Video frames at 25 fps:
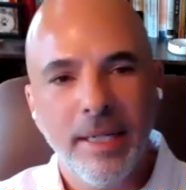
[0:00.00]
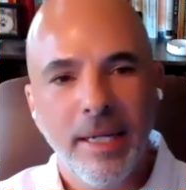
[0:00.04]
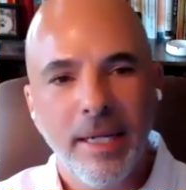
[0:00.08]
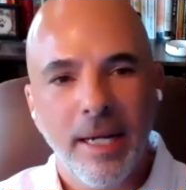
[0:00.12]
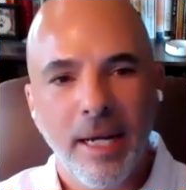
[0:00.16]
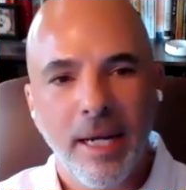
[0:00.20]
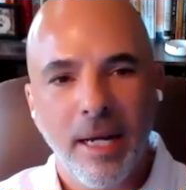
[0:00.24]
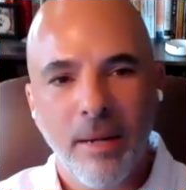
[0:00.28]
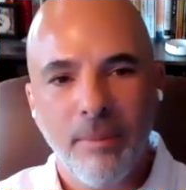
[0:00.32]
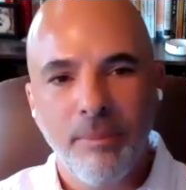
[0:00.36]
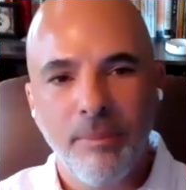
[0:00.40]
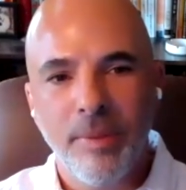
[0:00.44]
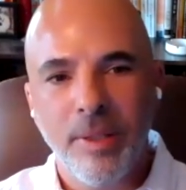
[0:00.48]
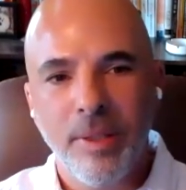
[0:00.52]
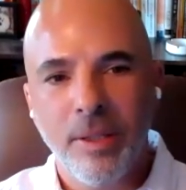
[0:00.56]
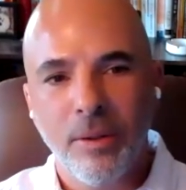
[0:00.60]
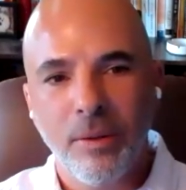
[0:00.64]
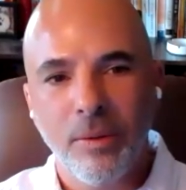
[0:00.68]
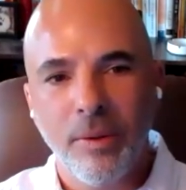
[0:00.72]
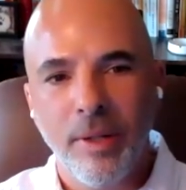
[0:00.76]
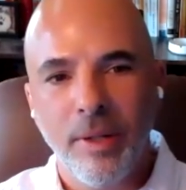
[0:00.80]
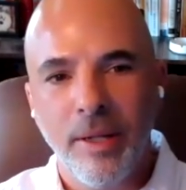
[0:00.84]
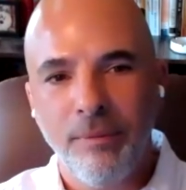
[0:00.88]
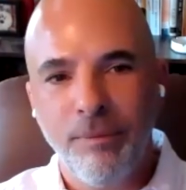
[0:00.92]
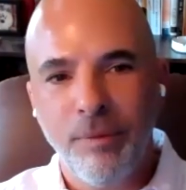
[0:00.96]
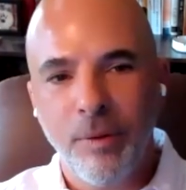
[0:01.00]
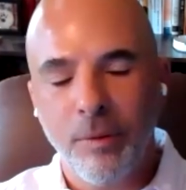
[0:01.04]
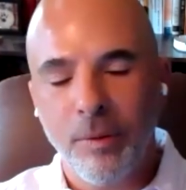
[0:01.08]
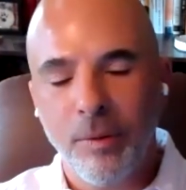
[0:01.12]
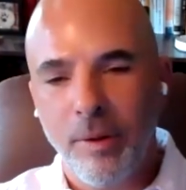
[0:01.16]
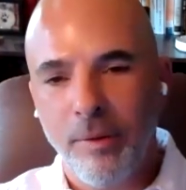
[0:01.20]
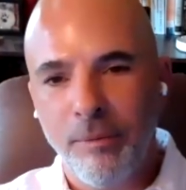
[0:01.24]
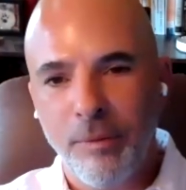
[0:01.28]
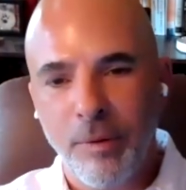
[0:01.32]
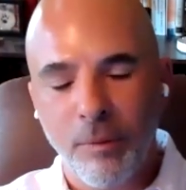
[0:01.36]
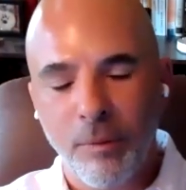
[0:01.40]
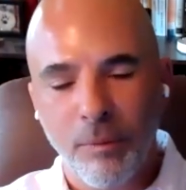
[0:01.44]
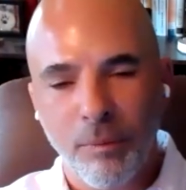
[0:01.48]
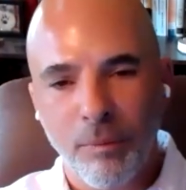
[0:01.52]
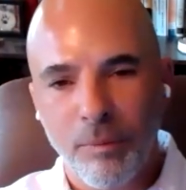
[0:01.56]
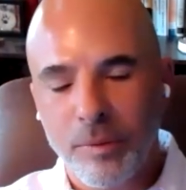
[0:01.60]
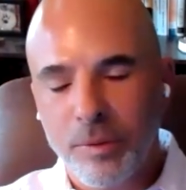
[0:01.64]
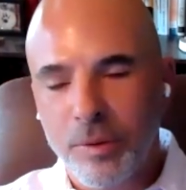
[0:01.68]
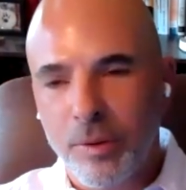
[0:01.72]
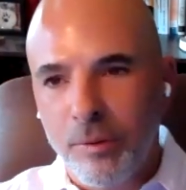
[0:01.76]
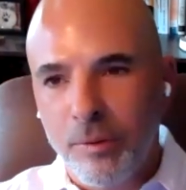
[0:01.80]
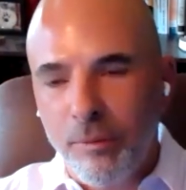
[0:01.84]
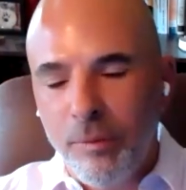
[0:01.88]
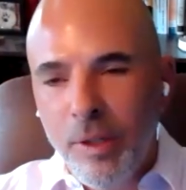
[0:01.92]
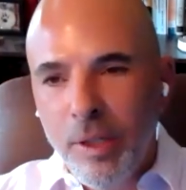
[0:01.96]
If you're
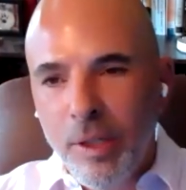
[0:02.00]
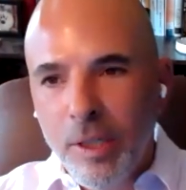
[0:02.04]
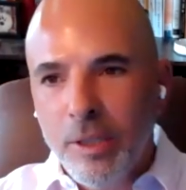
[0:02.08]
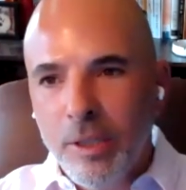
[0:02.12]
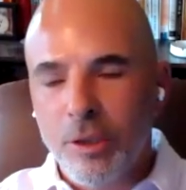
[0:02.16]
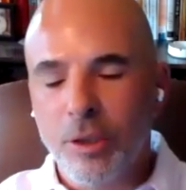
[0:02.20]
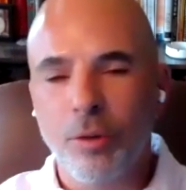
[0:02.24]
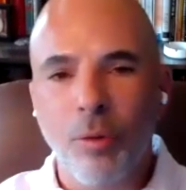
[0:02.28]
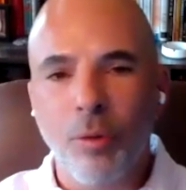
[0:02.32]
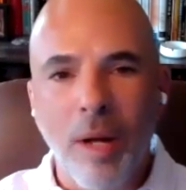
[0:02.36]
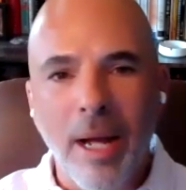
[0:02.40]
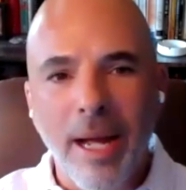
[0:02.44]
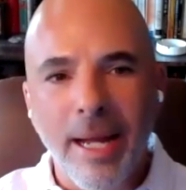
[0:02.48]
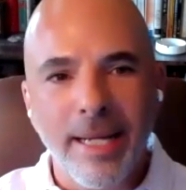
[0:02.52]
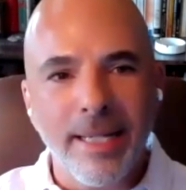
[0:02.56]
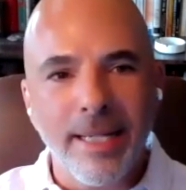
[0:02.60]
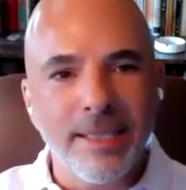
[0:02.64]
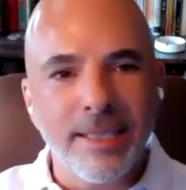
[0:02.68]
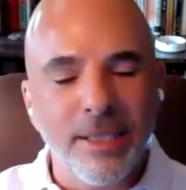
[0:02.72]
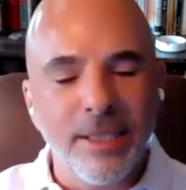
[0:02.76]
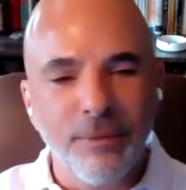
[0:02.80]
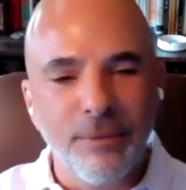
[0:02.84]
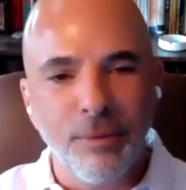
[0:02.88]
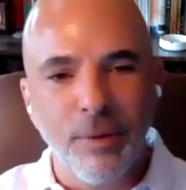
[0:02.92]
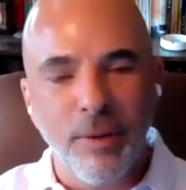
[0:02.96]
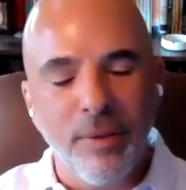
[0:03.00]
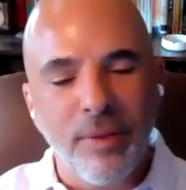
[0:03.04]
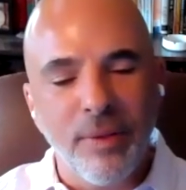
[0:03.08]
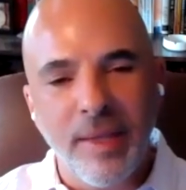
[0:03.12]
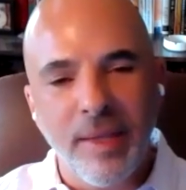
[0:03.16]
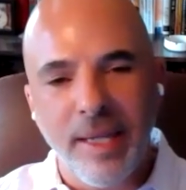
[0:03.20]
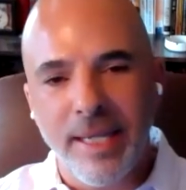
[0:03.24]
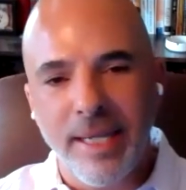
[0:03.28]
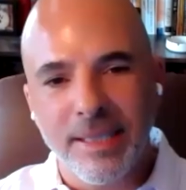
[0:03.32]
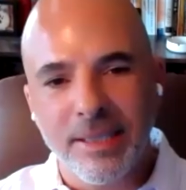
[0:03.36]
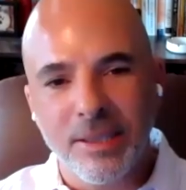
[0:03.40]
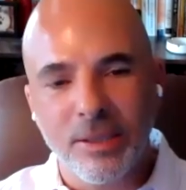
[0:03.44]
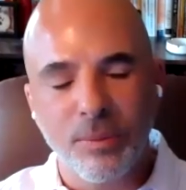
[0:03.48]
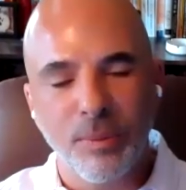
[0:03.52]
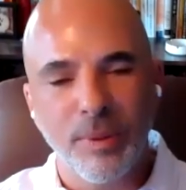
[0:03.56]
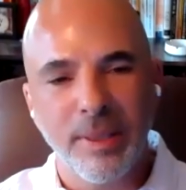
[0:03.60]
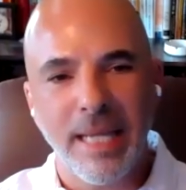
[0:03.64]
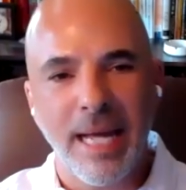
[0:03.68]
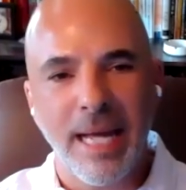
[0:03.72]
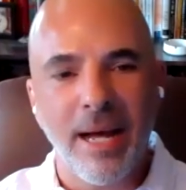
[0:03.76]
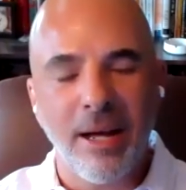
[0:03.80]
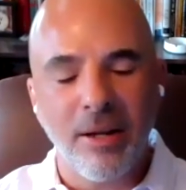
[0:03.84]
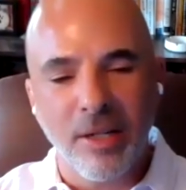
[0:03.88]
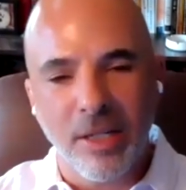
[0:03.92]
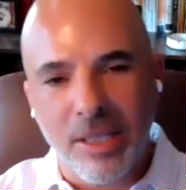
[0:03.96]
sort of trying different things
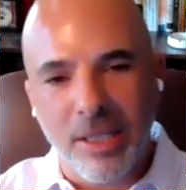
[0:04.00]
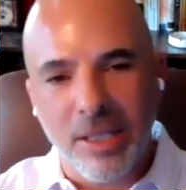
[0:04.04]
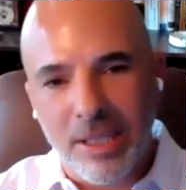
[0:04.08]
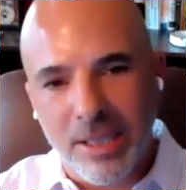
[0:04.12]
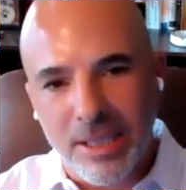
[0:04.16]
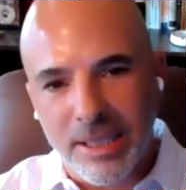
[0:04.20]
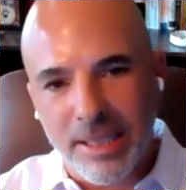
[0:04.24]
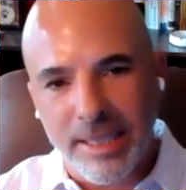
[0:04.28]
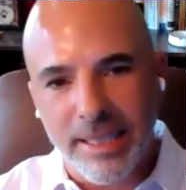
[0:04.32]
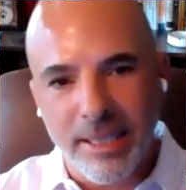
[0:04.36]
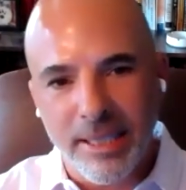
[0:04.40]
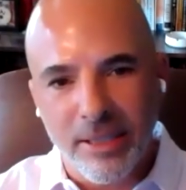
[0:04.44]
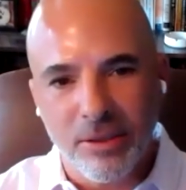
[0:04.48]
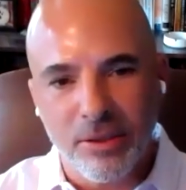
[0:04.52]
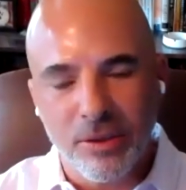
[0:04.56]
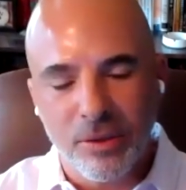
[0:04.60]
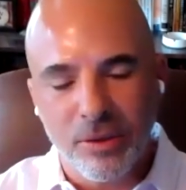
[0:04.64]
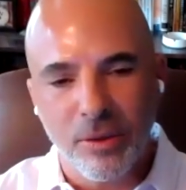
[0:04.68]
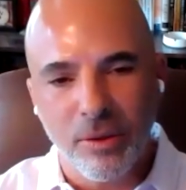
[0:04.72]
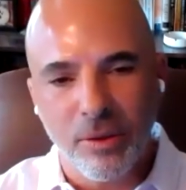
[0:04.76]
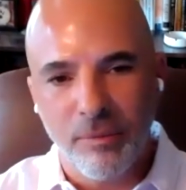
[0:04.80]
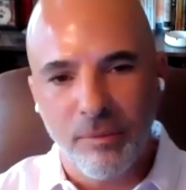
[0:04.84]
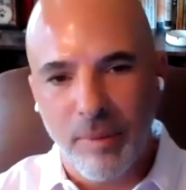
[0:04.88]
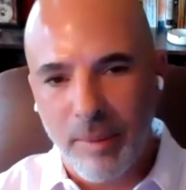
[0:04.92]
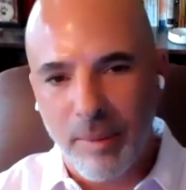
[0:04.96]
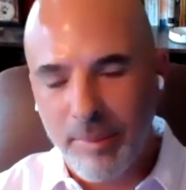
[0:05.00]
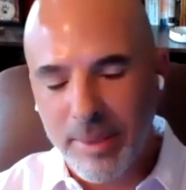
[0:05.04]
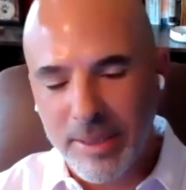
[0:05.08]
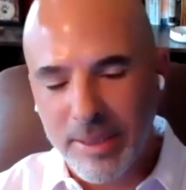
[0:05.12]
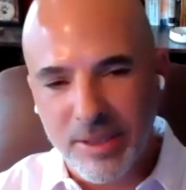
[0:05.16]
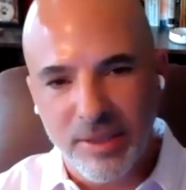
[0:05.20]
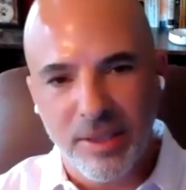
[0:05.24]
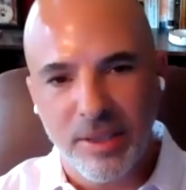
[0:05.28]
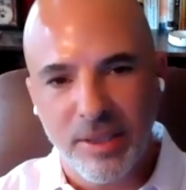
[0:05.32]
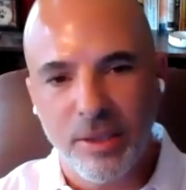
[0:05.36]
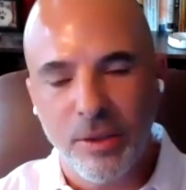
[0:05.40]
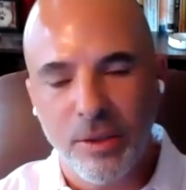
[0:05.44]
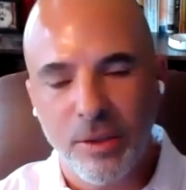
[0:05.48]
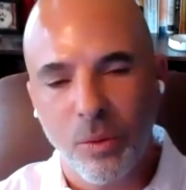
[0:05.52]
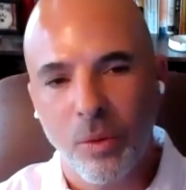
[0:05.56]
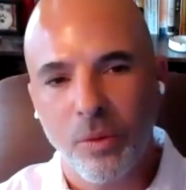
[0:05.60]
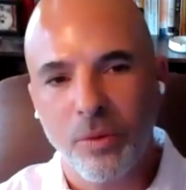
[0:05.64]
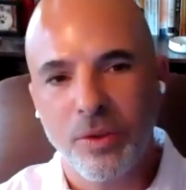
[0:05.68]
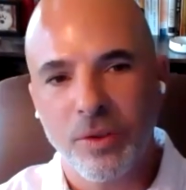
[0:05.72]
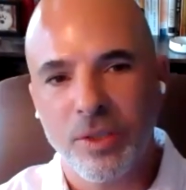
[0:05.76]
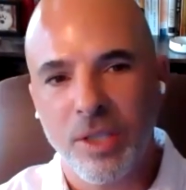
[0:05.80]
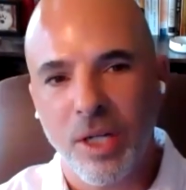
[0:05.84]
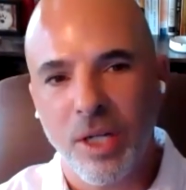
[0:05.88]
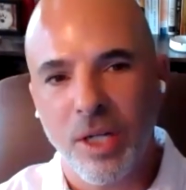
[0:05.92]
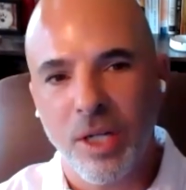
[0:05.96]
without a clear sort of, I mentioned the North
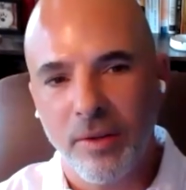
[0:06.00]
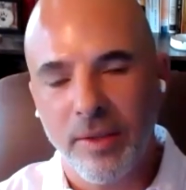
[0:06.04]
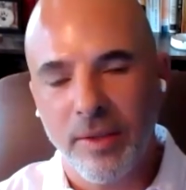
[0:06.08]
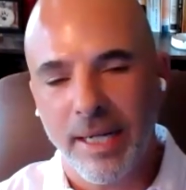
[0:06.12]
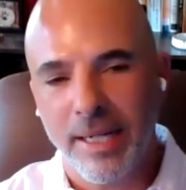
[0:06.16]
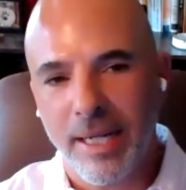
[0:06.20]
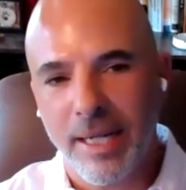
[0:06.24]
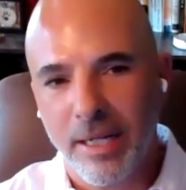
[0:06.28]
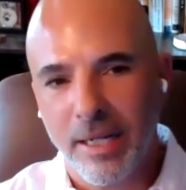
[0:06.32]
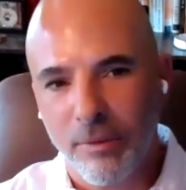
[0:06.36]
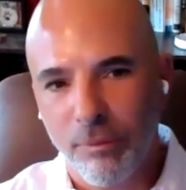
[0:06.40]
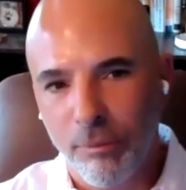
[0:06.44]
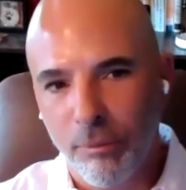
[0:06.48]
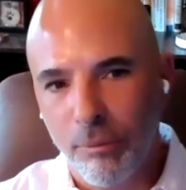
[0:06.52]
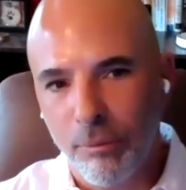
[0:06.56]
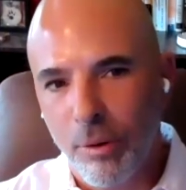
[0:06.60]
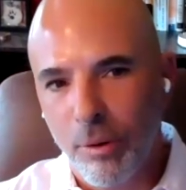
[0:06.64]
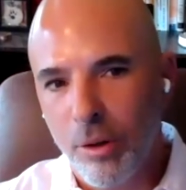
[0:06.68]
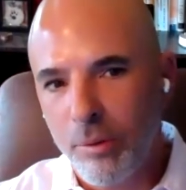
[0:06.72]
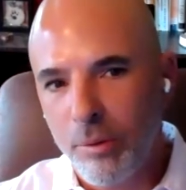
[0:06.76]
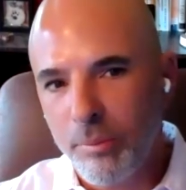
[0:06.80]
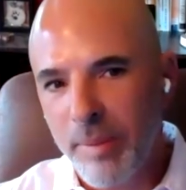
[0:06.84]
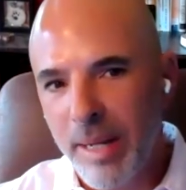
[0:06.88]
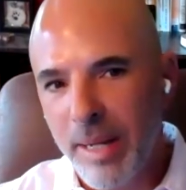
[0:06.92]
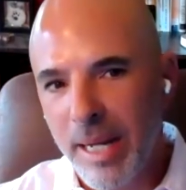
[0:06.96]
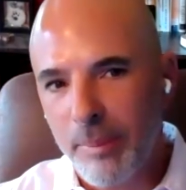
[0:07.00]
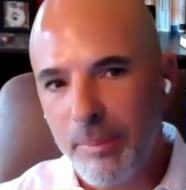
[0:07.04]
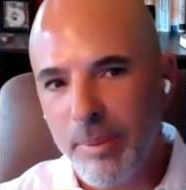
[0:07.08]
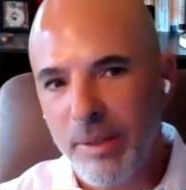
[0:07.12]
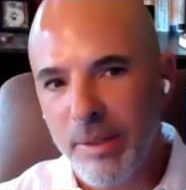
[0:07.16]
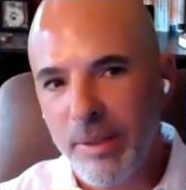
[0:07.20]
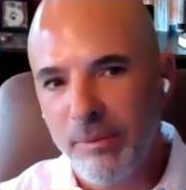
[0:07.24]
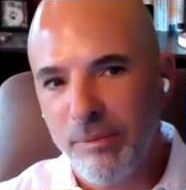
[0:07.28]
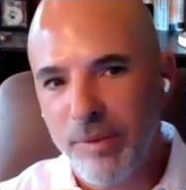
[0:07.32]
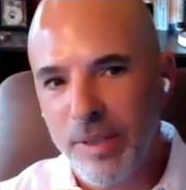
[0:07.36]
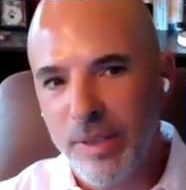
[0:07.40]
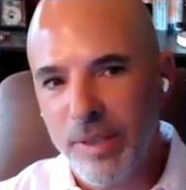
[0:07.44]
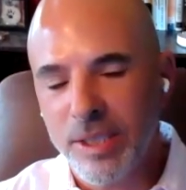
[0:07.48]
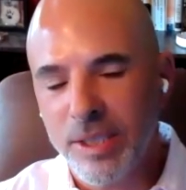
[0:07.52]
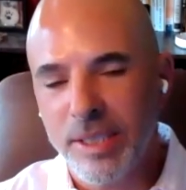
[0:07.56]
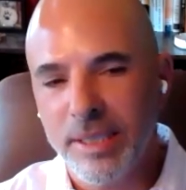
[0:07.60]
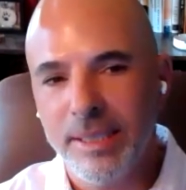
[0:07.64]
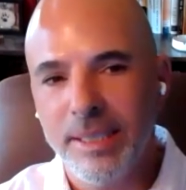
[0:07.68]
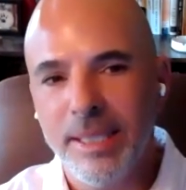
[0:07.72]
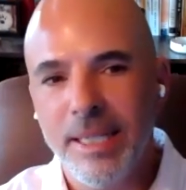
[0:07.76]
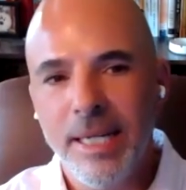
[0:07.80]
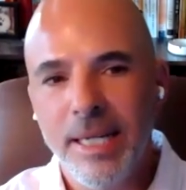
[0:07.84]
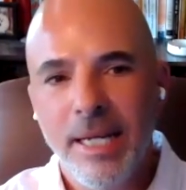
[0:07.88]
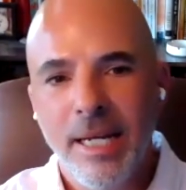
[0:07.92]
Star, that kind of roadmap and vision,